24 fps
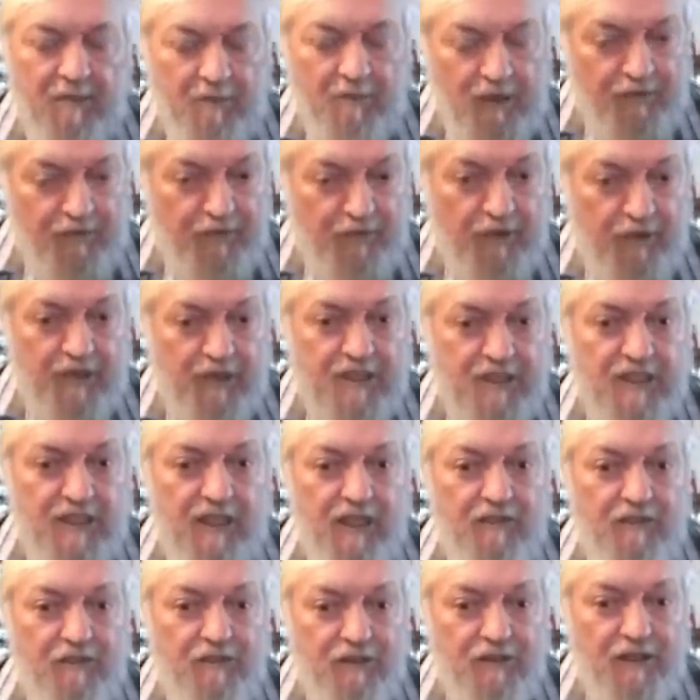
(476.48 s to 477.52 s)
The further
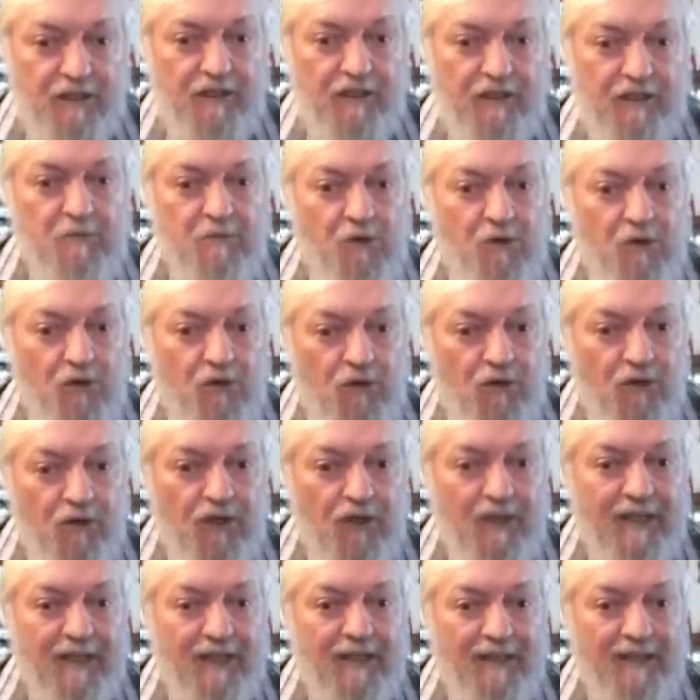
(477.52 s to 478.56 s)
south you go, the more
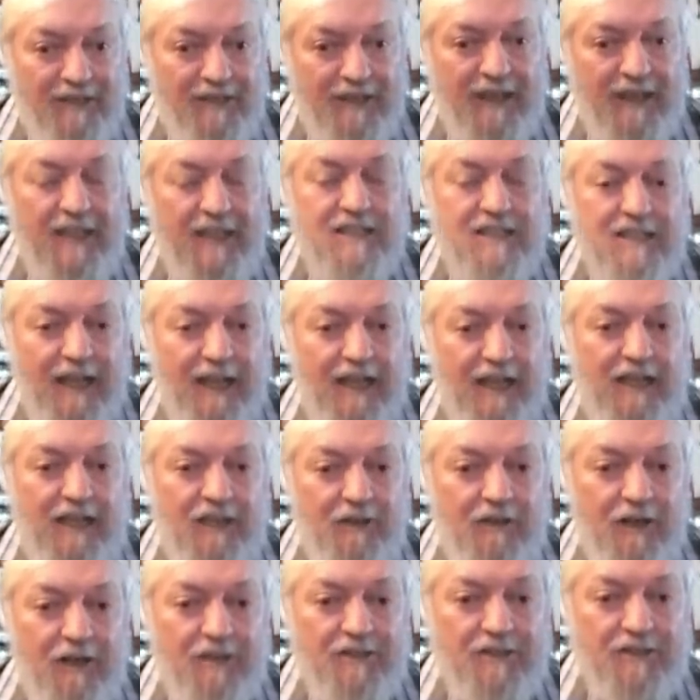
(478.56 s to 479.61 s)
less likely
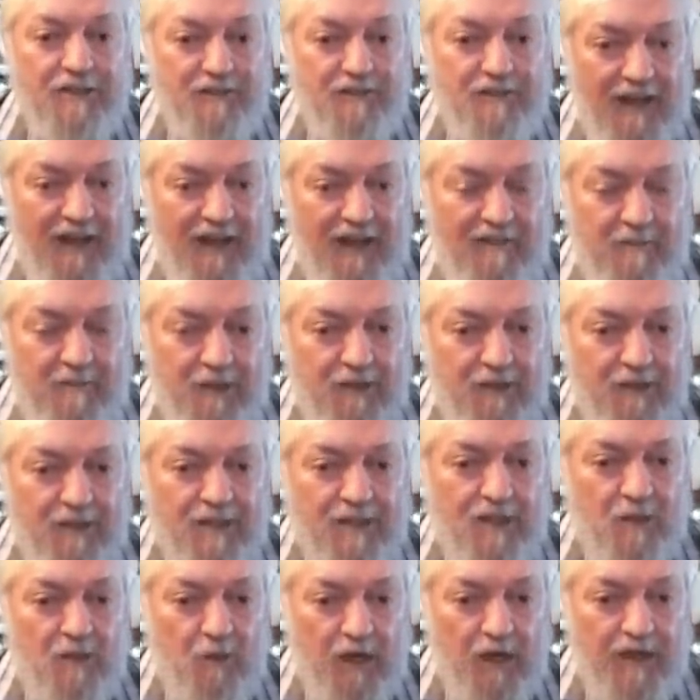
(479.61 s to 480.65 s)
you are to survive because
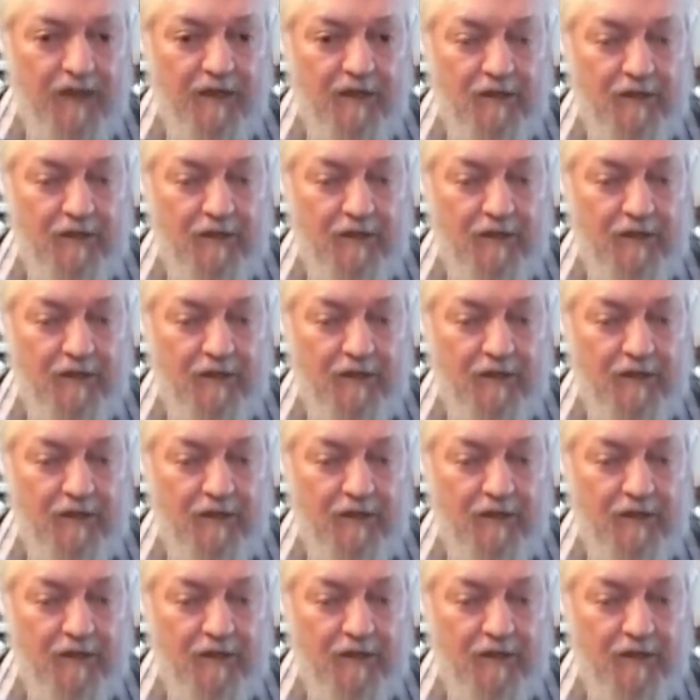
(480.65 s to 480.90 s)
of the weather